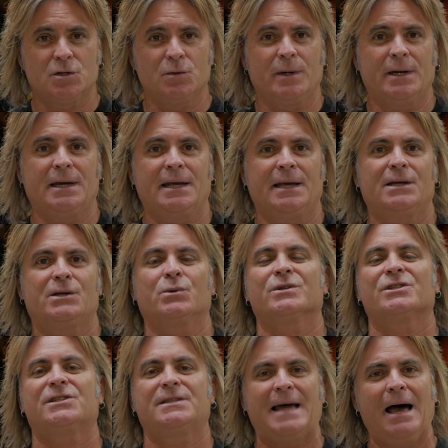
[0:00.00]
do we need to
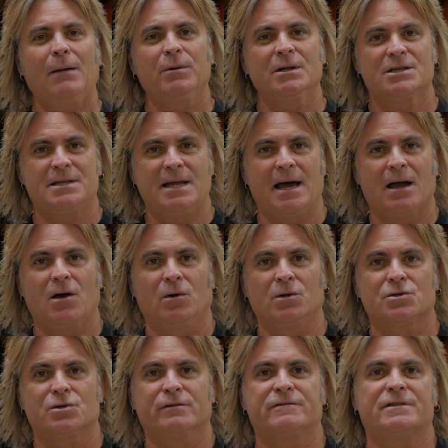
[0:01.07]
establish that
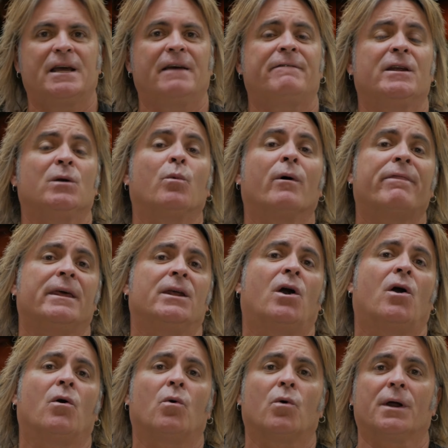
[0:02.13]
culture of safety within
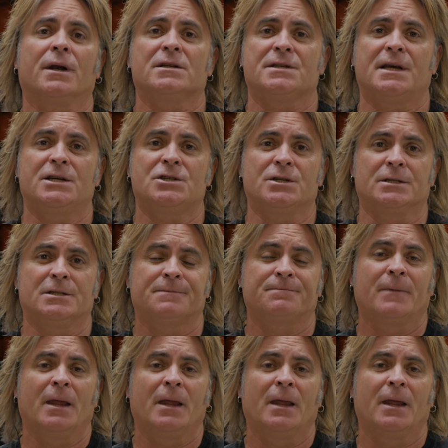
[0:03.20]
our organizations?